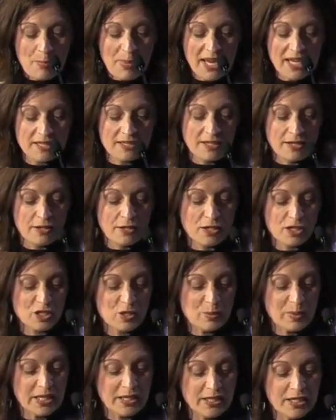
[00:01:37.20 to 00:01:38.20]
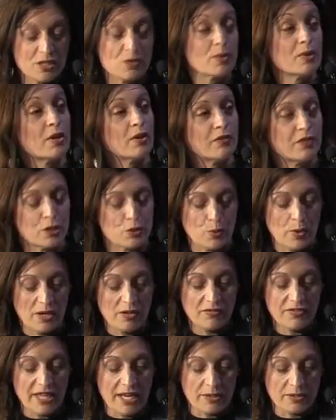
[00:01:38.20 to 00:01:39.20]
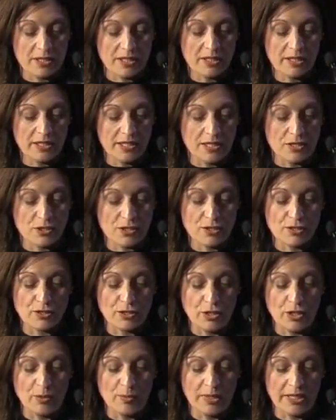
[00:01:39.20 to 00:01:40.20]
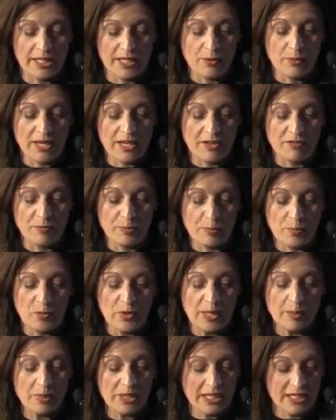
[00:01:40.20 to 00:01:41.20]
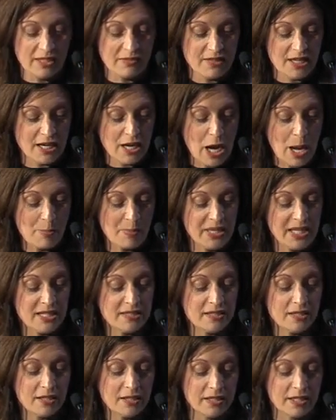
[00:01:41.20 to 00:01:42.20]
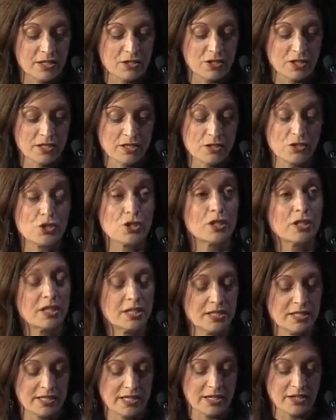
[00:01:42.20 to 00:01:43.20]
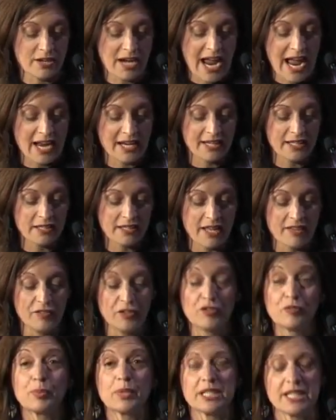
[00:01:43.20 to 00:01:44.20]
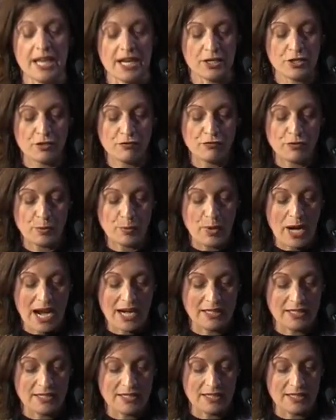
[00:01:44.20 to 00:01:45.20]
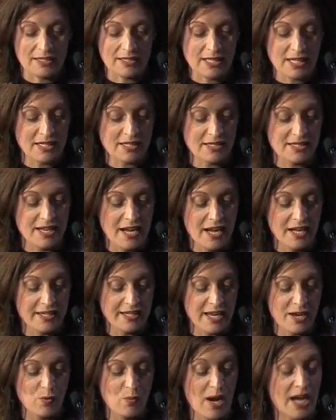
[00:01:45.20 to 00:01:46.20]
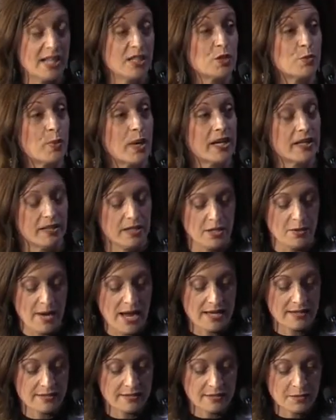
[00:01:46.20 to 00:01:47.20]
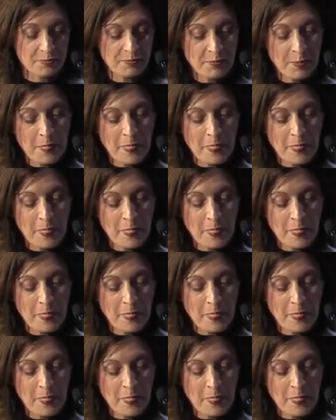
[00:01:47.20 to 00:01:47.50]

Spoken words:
Based on our experience with over 12,000 clinicians globally, we believe that companies and clinicians should consider adding a level of protection for practices that is not yet widespread in the U.S.